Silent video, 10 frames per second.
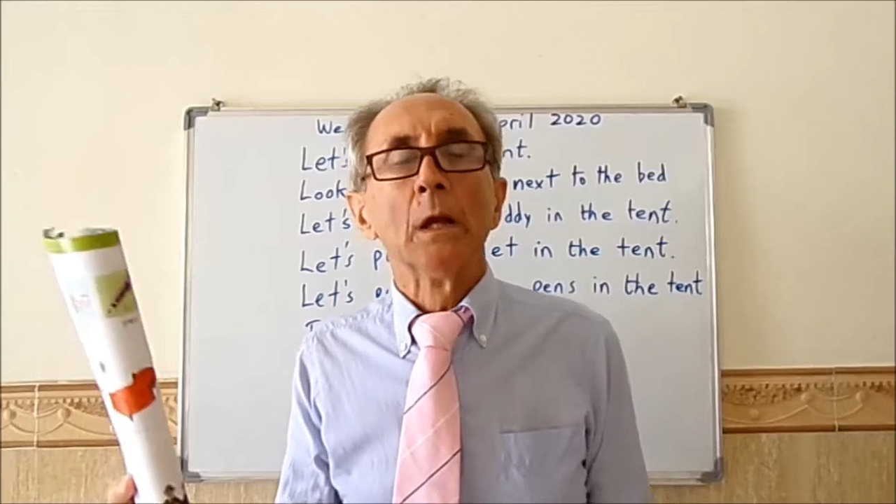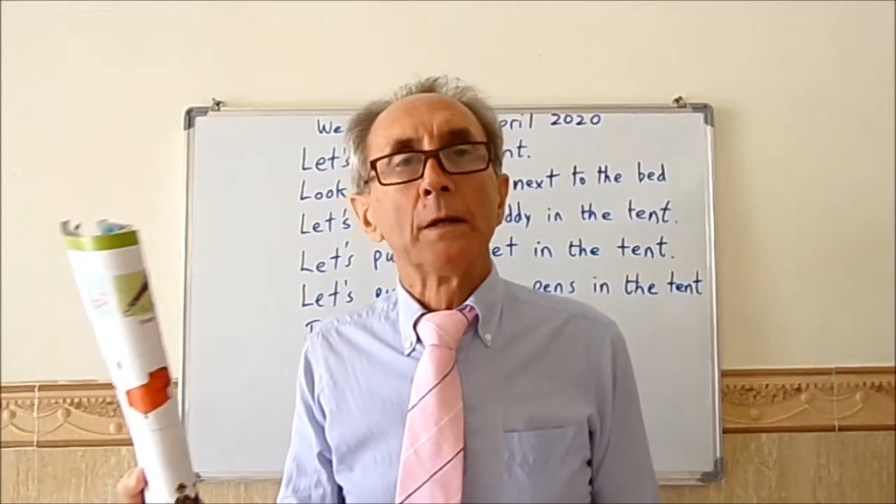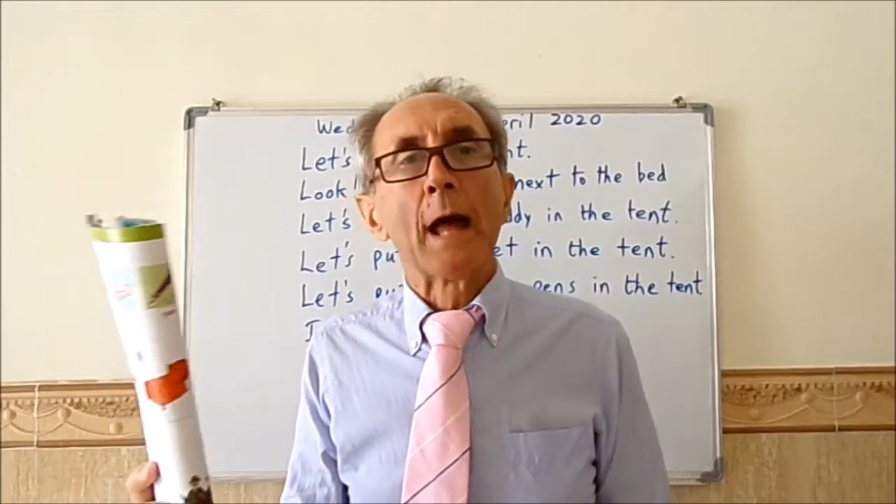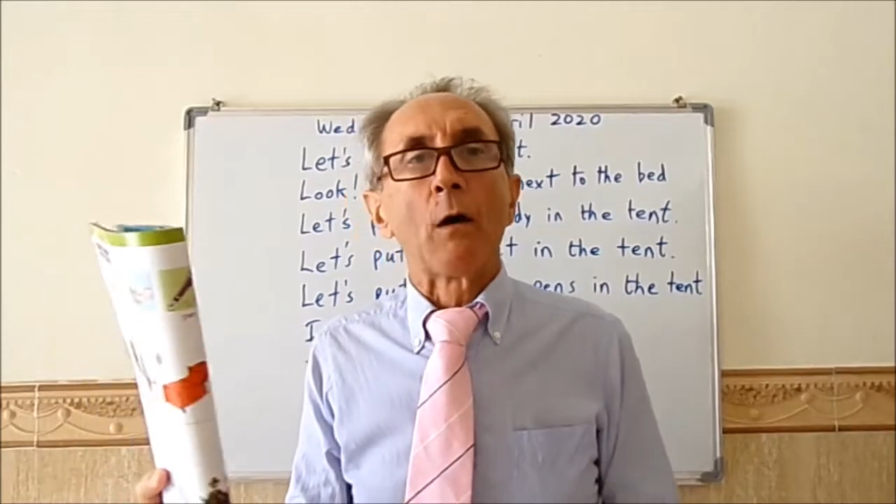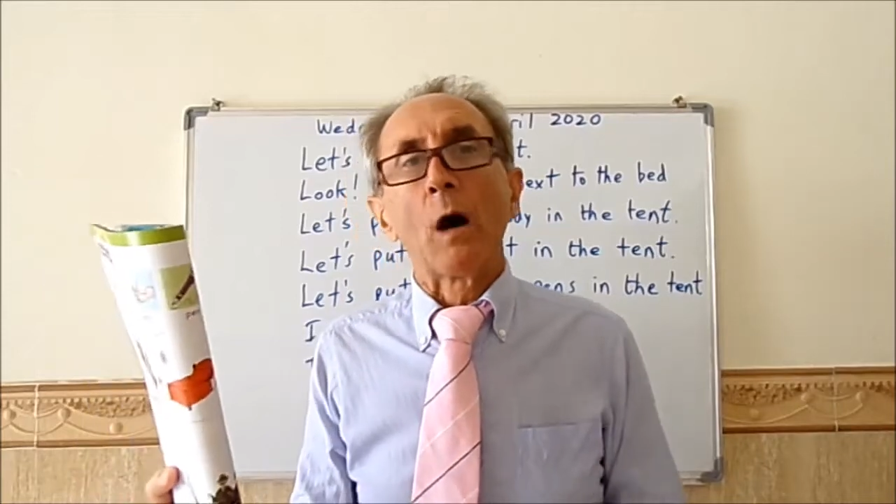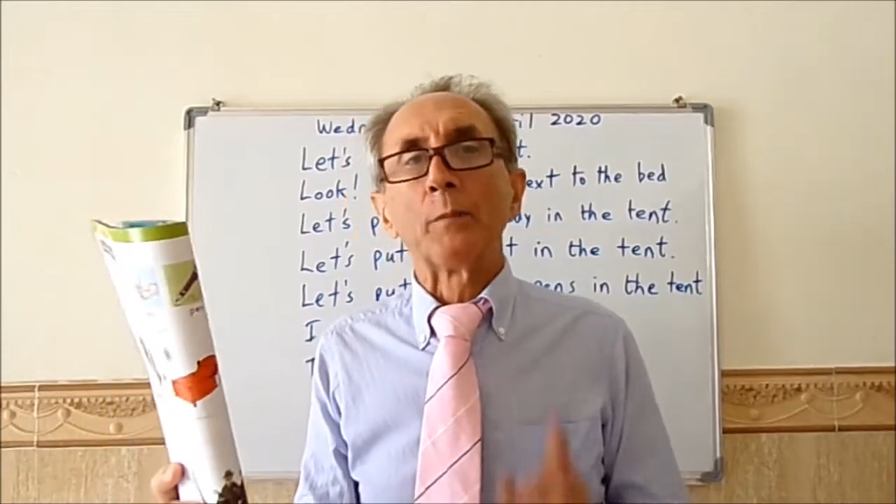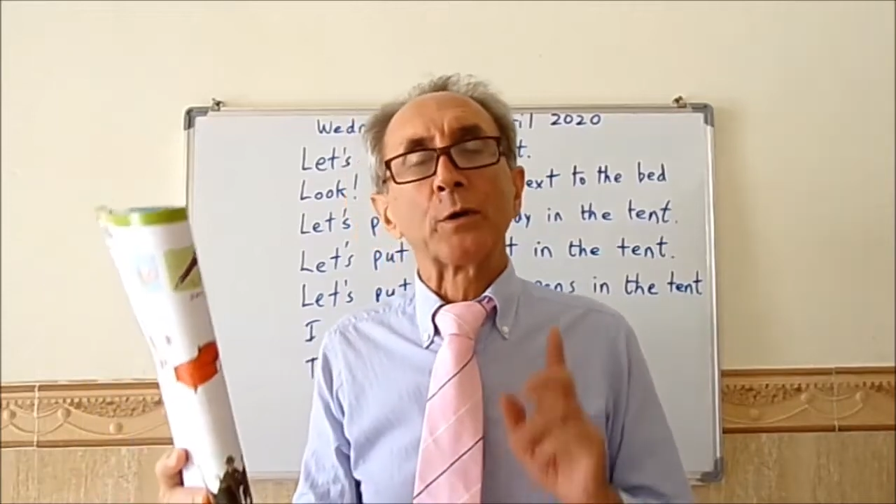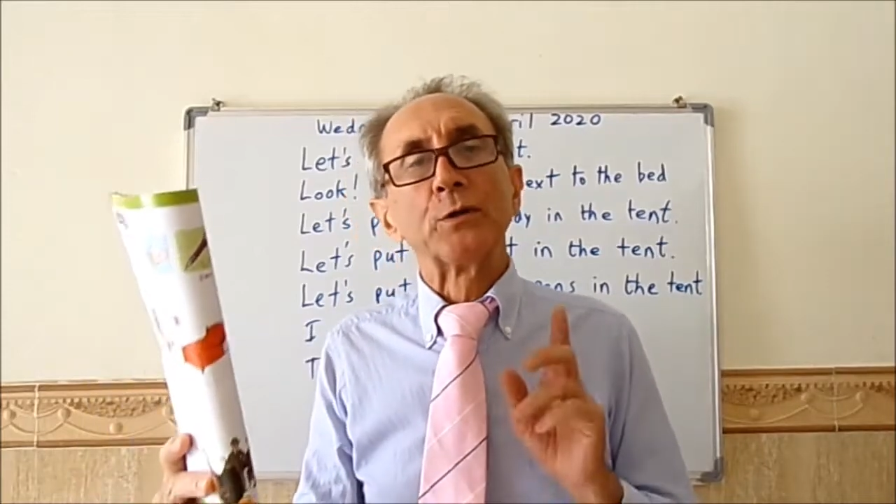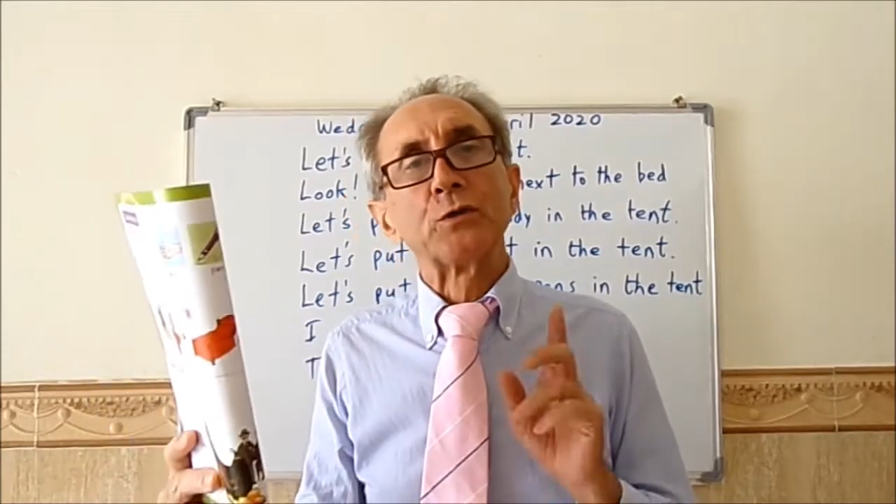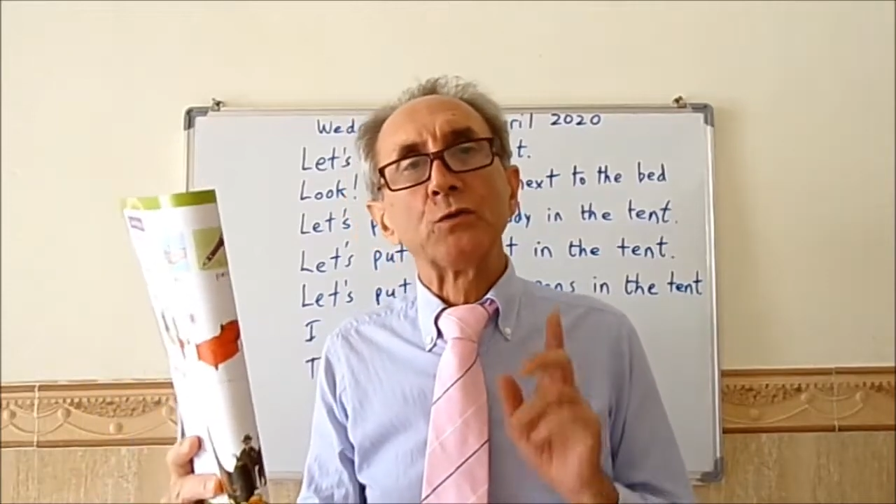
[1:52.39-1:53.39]
Now, I'm going
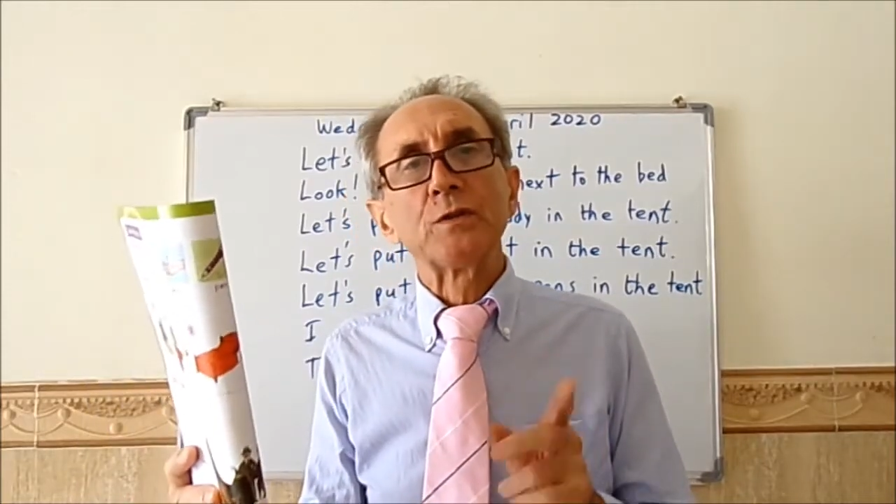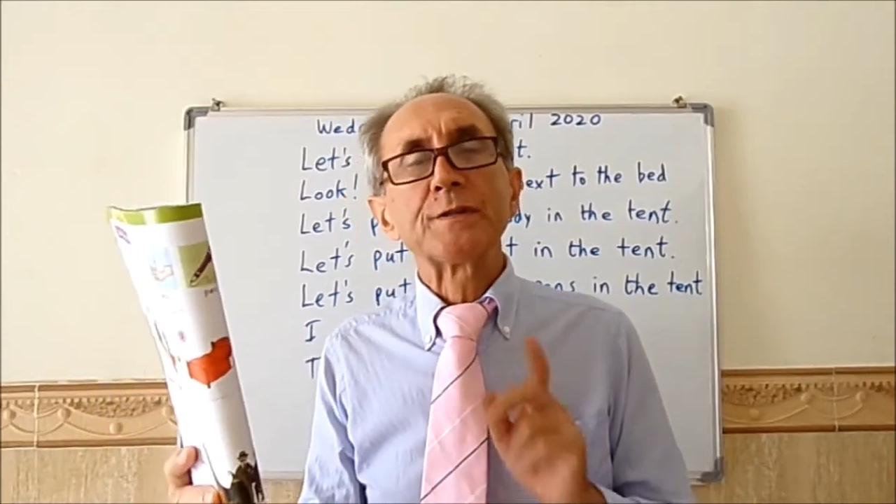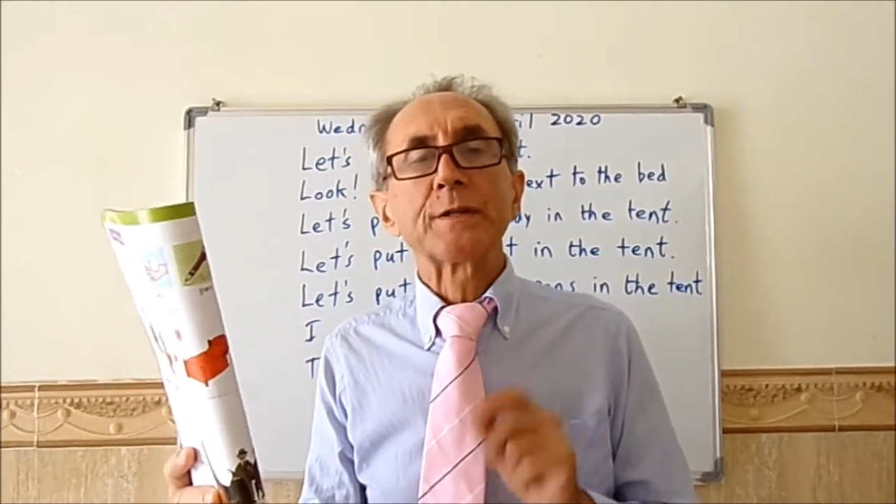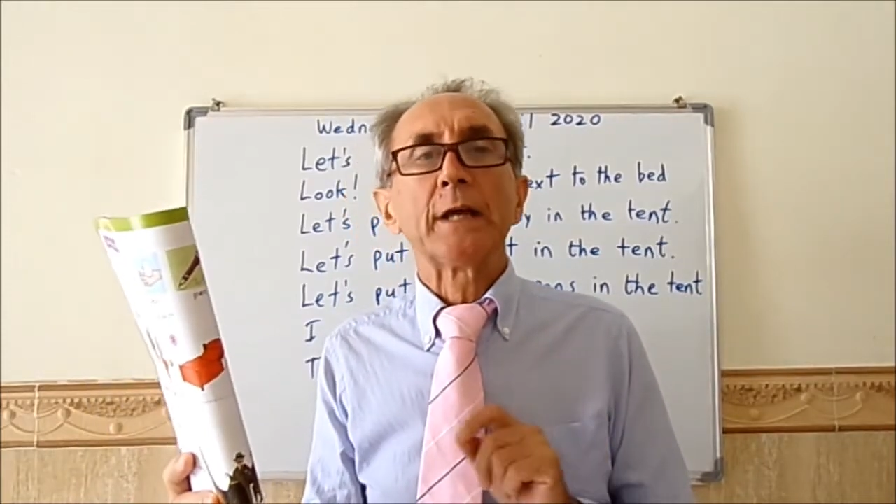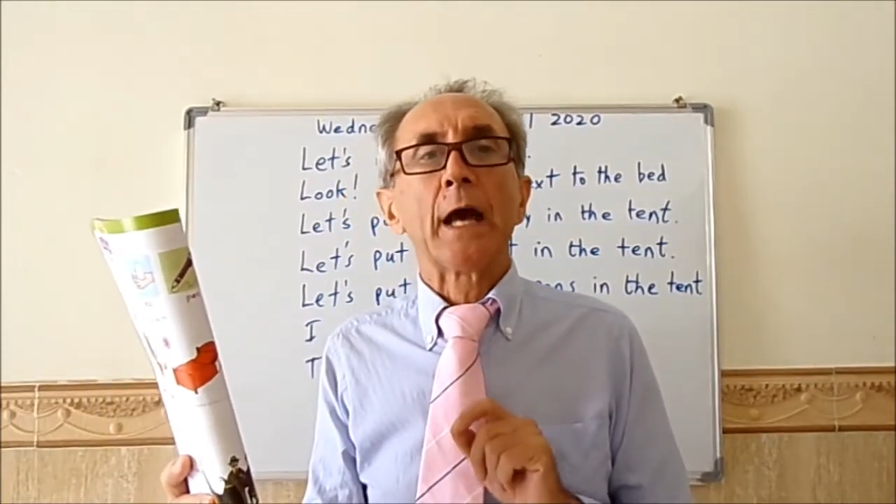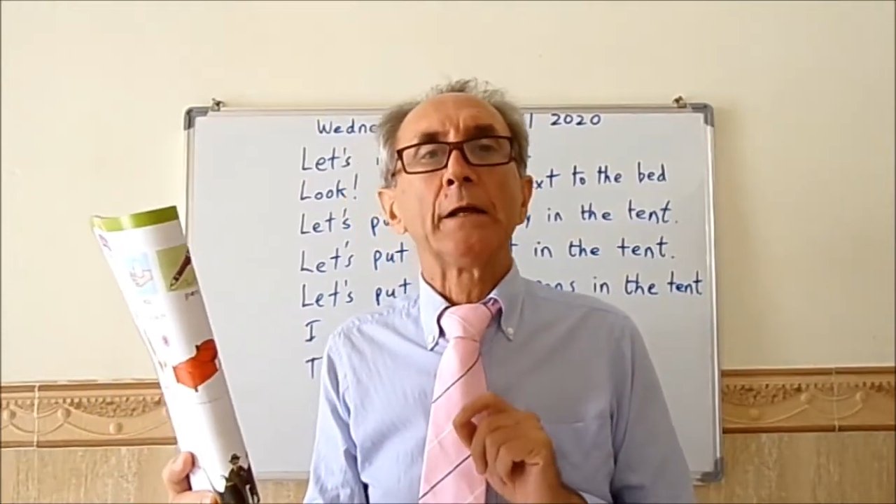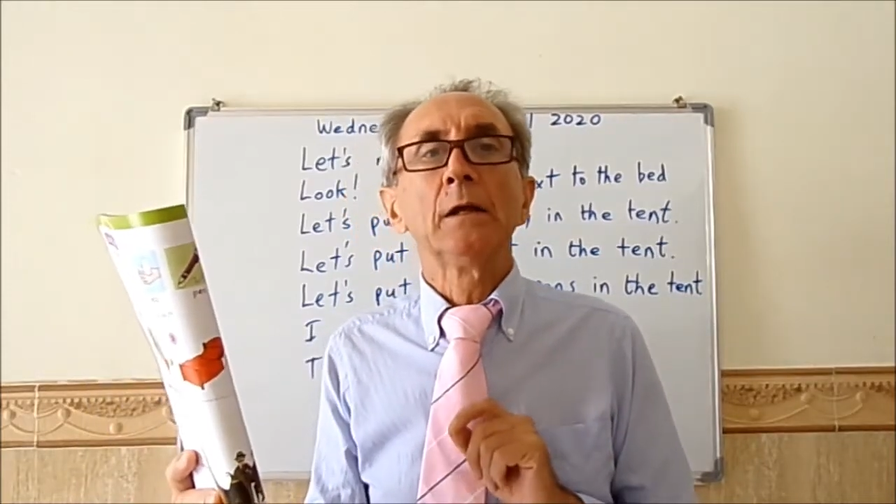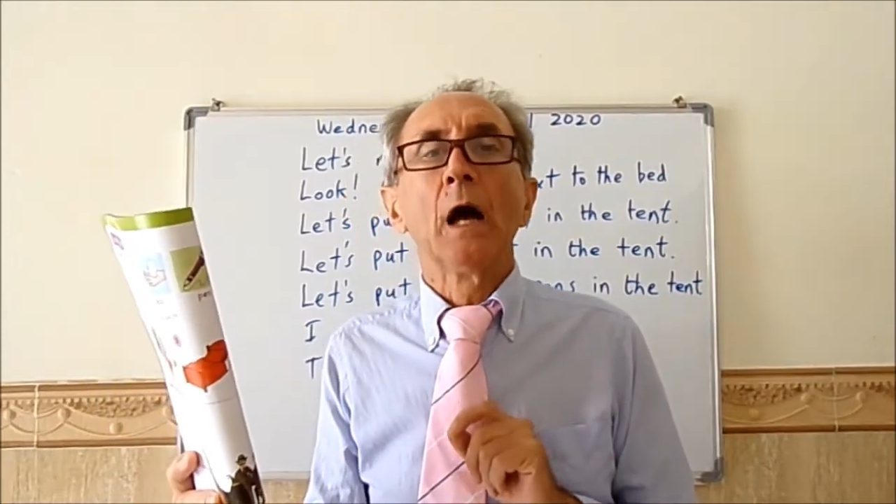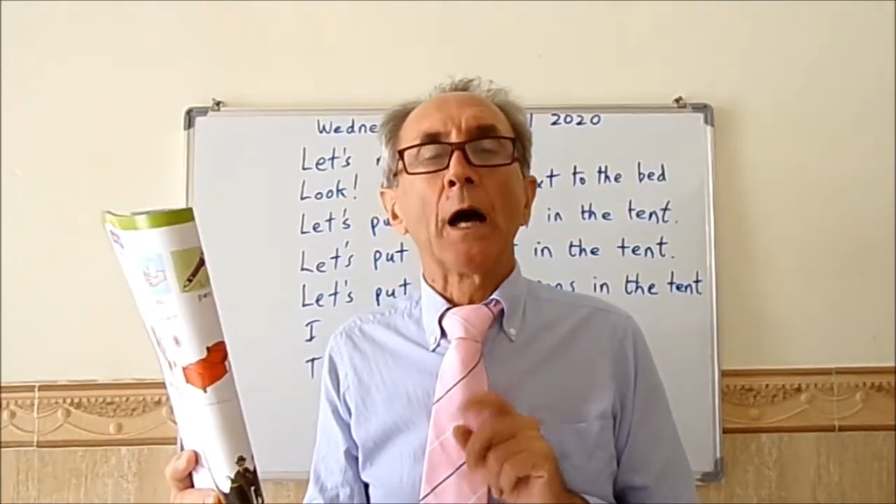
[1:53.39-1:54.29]
to do this again,